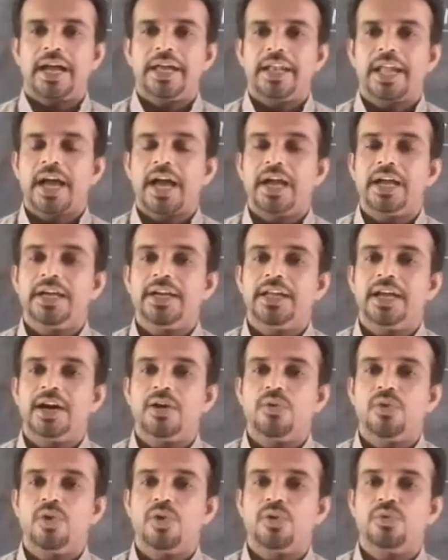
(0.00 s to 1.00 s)
an idea
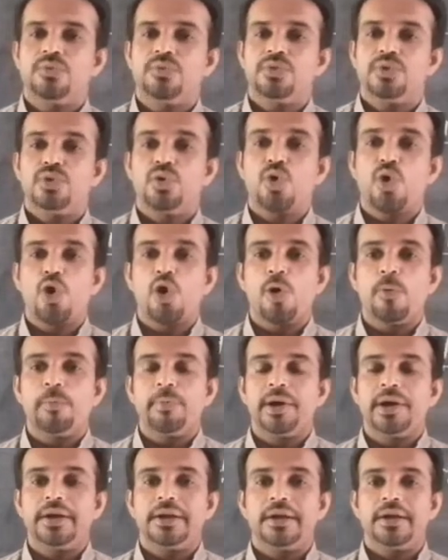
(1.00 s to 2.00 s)
of
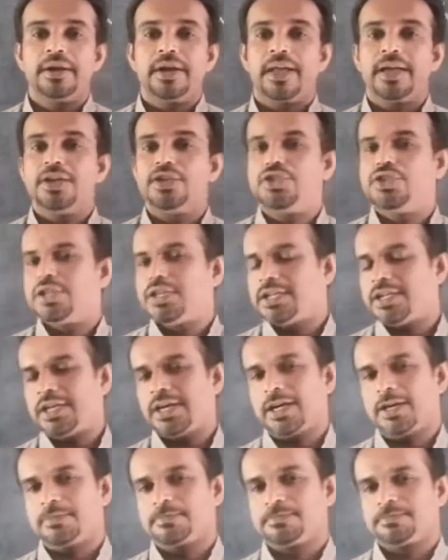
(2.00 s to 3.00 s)
common
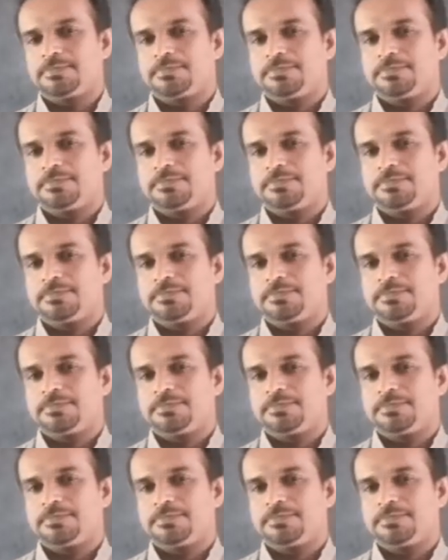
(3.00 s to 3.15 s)
Nigeria,